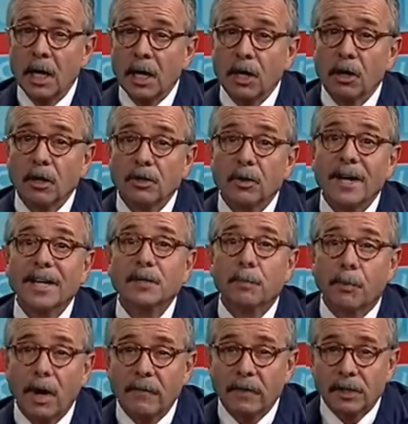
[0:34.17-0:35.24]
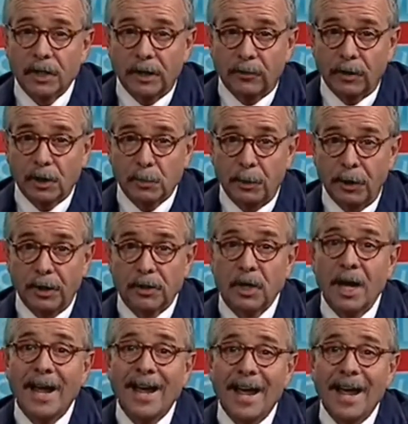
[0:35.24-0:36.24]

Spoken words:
He also has private sector experience,